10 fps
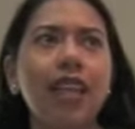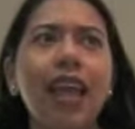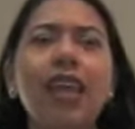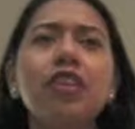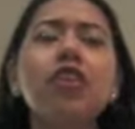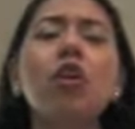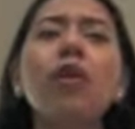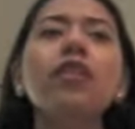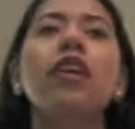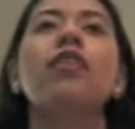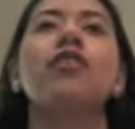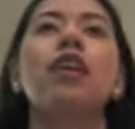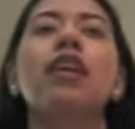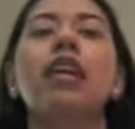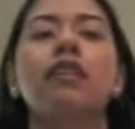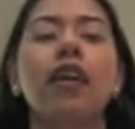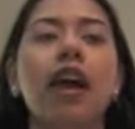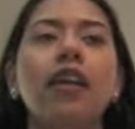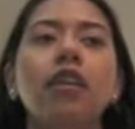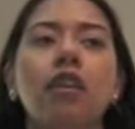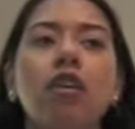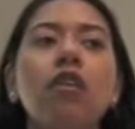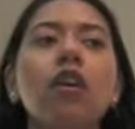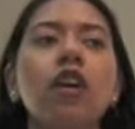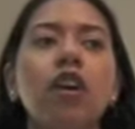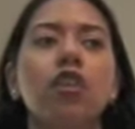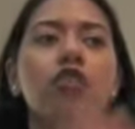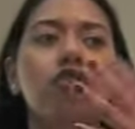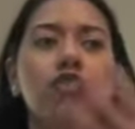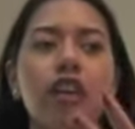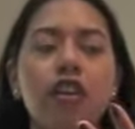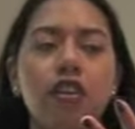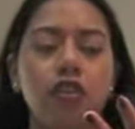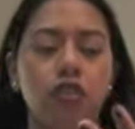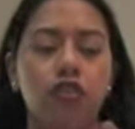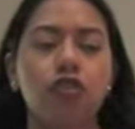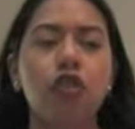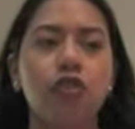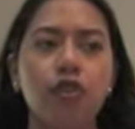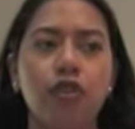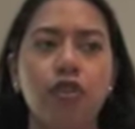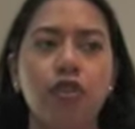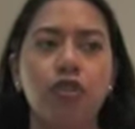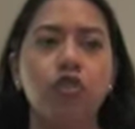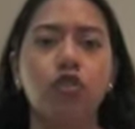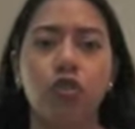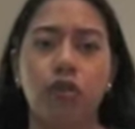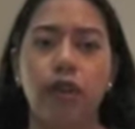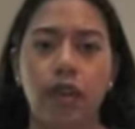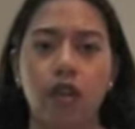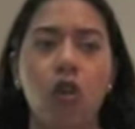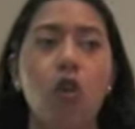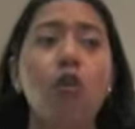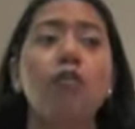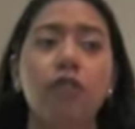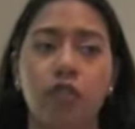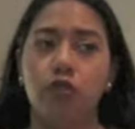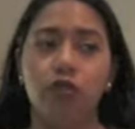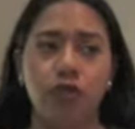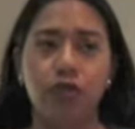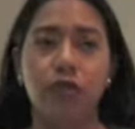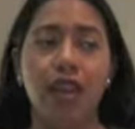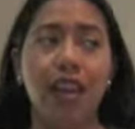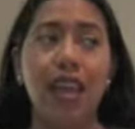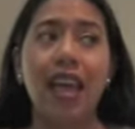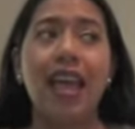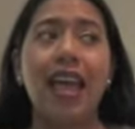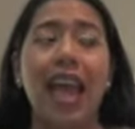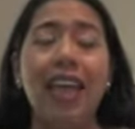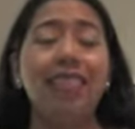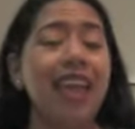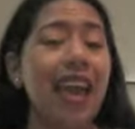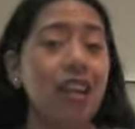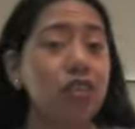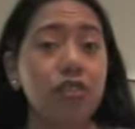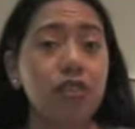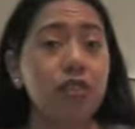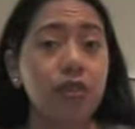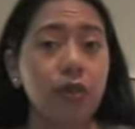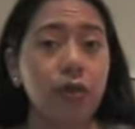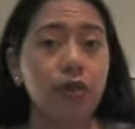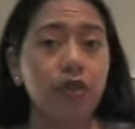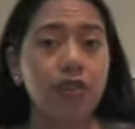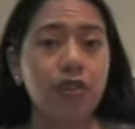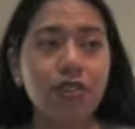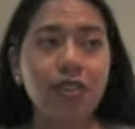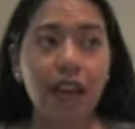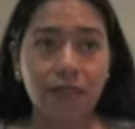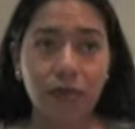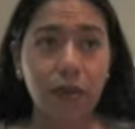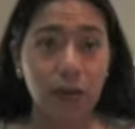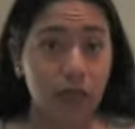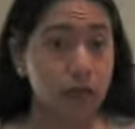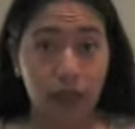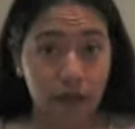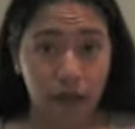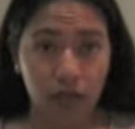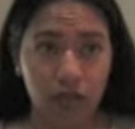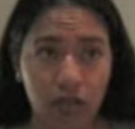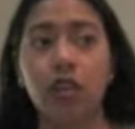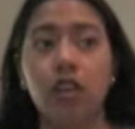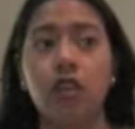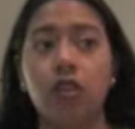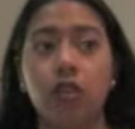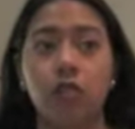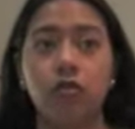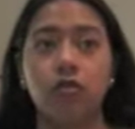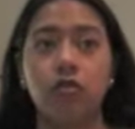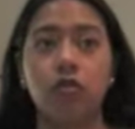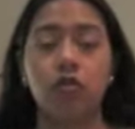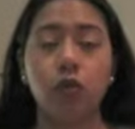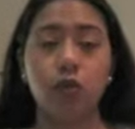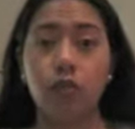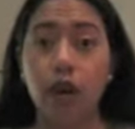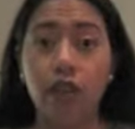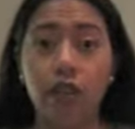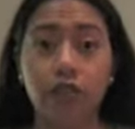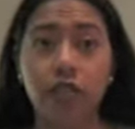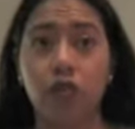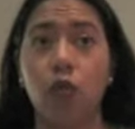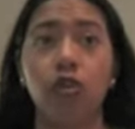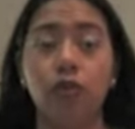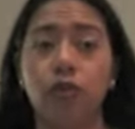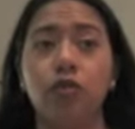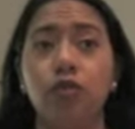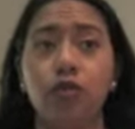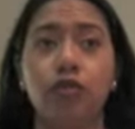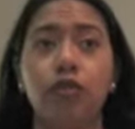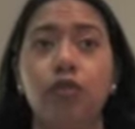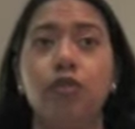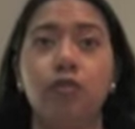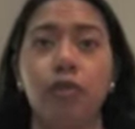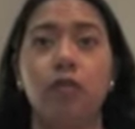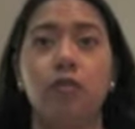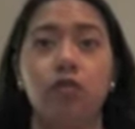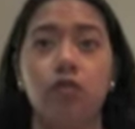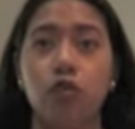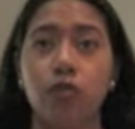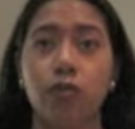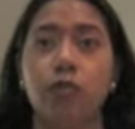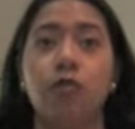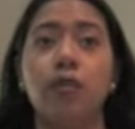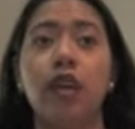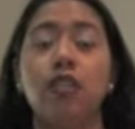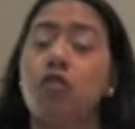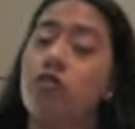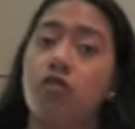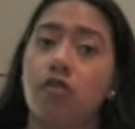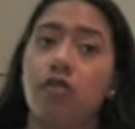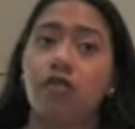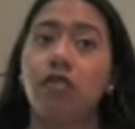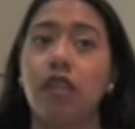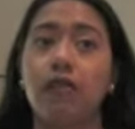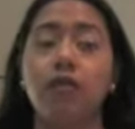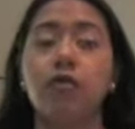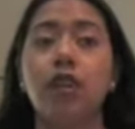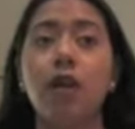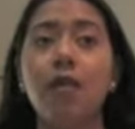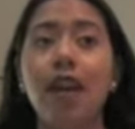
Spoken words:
And you go in there thinking that, you know, you show your jewelry, hopefully treat you right, and they actually do. You just have to be respectful to them. You know, do unto others as you want them to do unto you. Show some respect, they'll give you some.